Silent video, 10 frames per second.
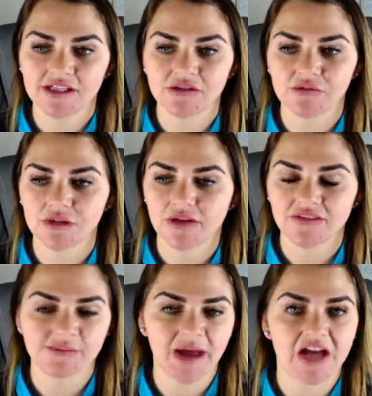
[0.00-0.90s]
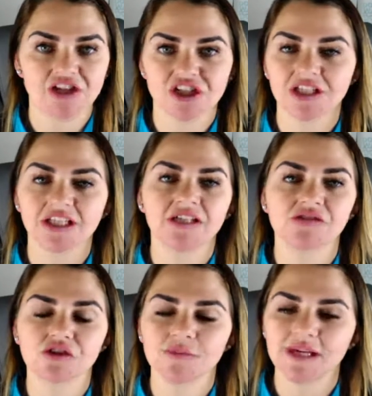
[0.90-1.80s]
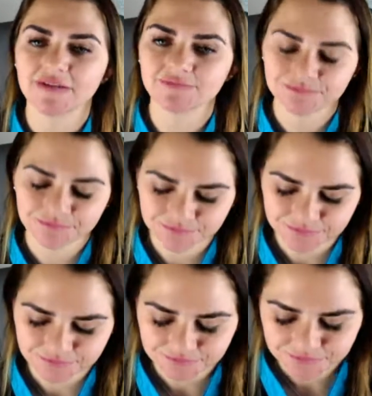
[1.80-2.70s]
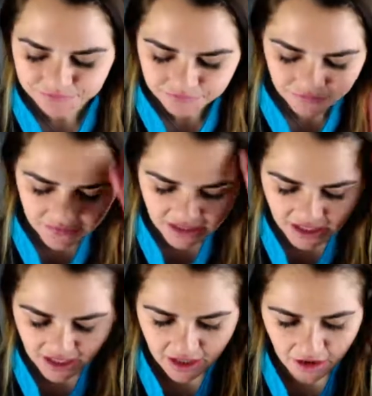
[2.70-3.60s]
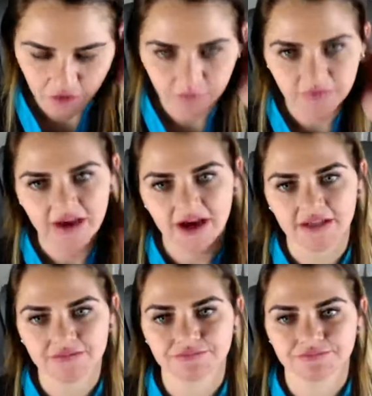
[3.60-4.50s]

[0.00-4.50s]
you love as passionately as grooming. And I hope that,